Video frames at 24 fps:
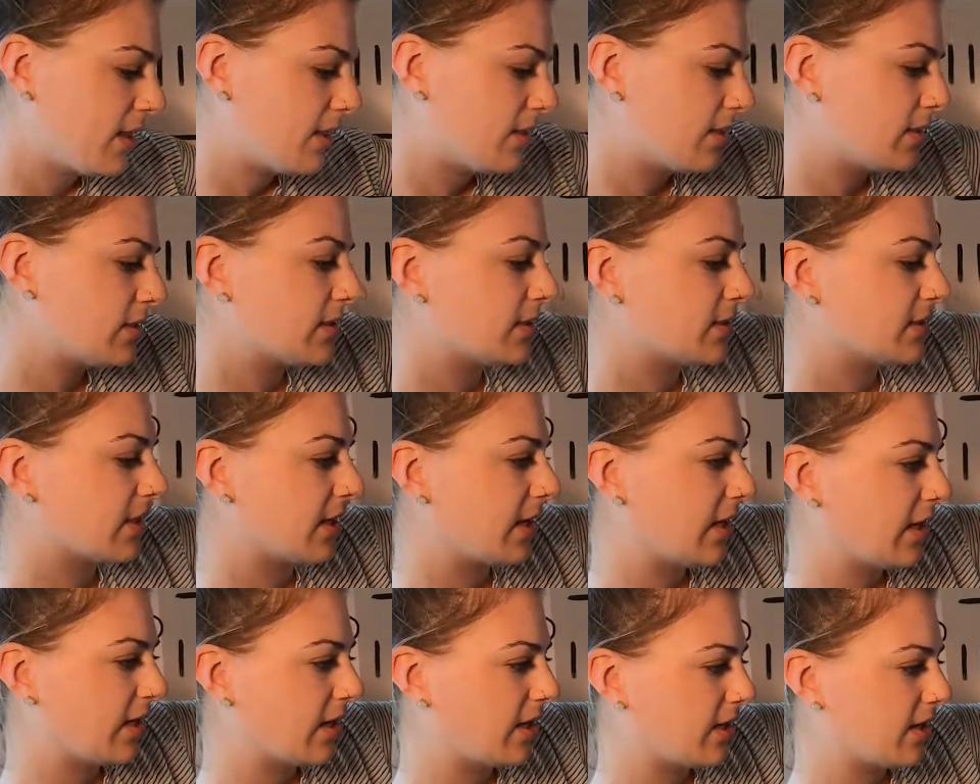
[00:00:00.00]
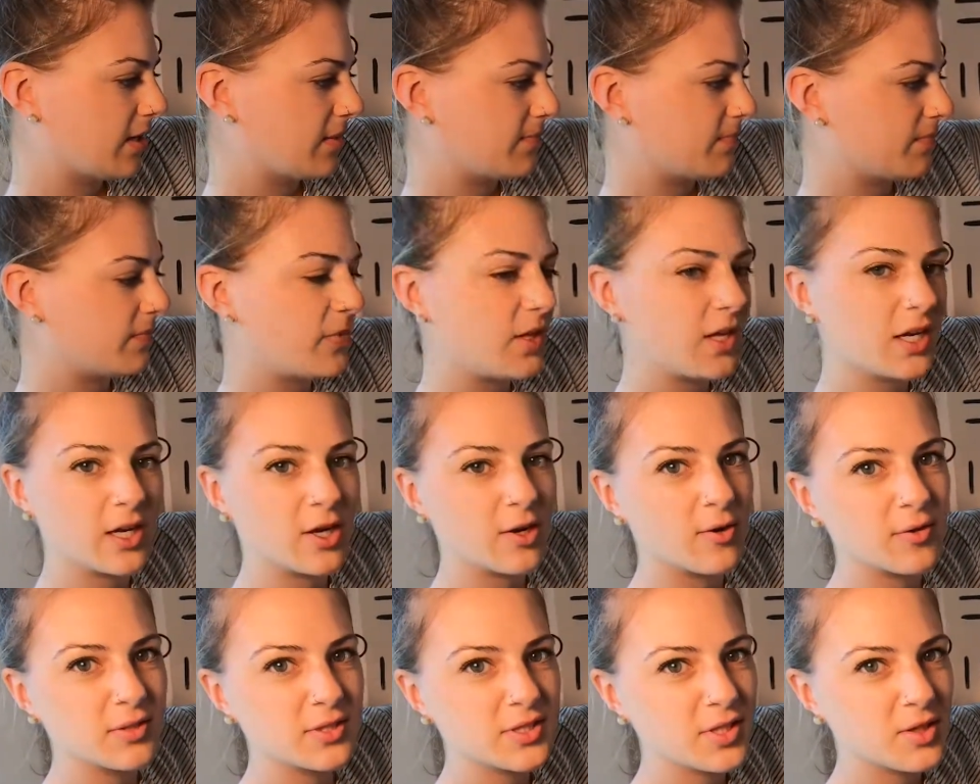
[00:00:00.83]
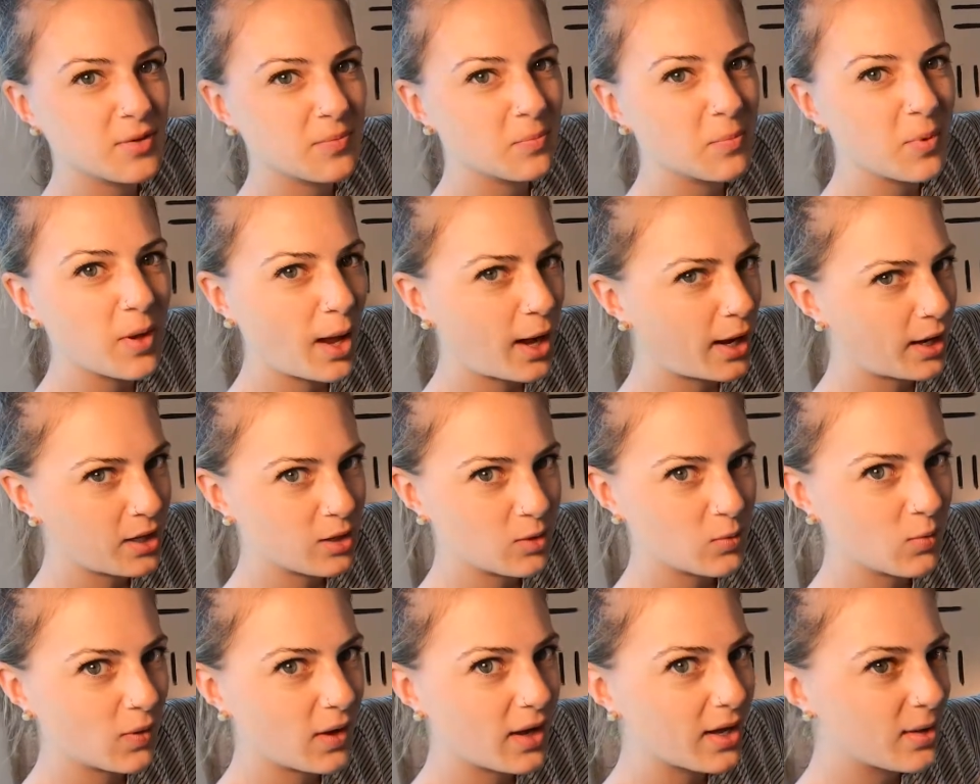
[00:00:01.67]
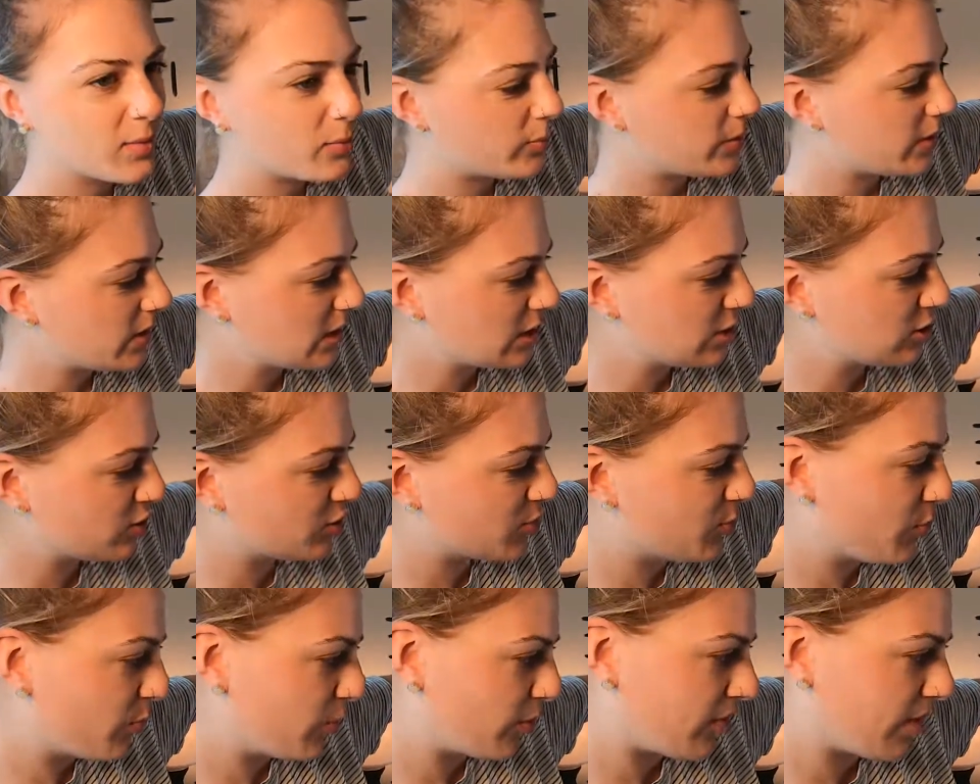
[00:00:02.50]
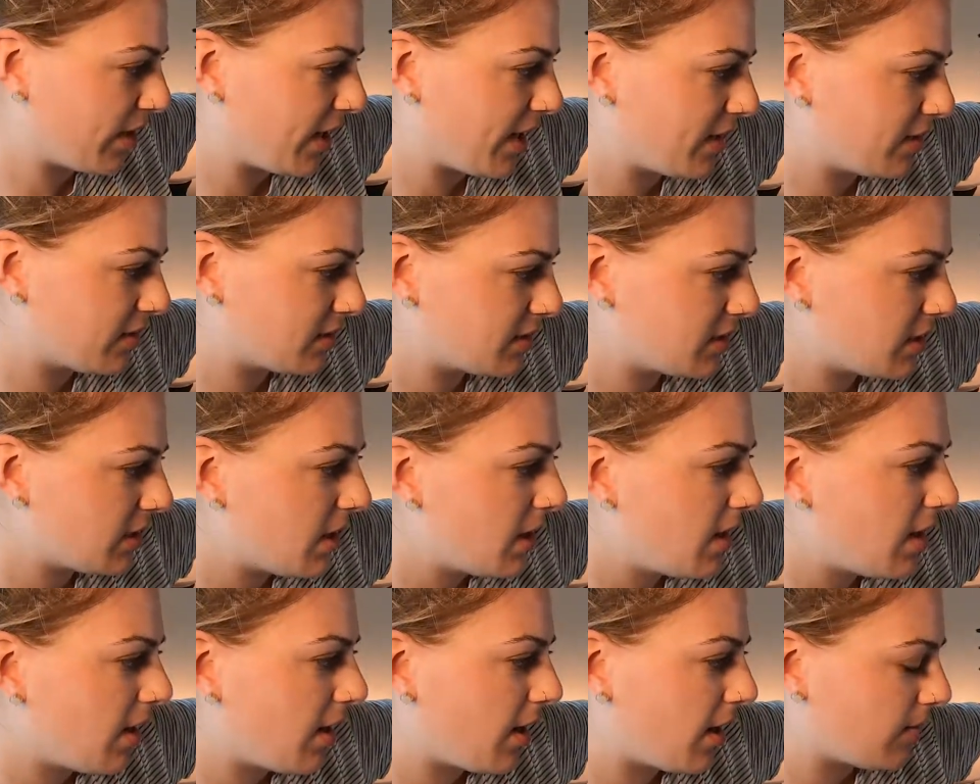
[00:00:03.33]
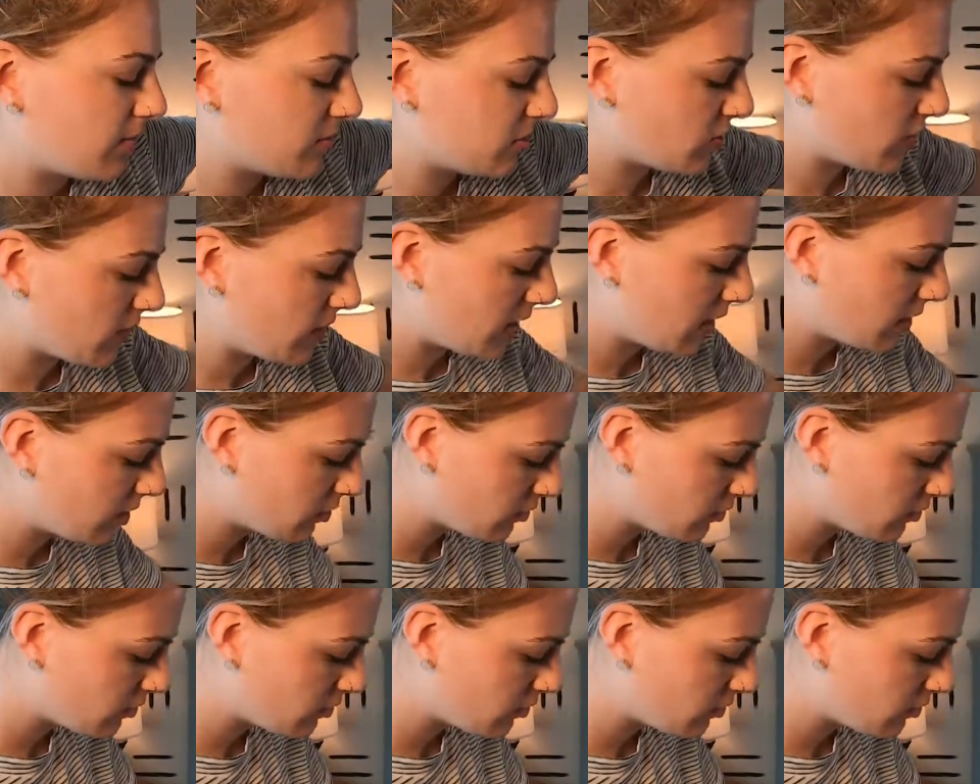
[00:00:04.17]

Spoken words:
this is like a, you know, it's a black and white beach print. So I think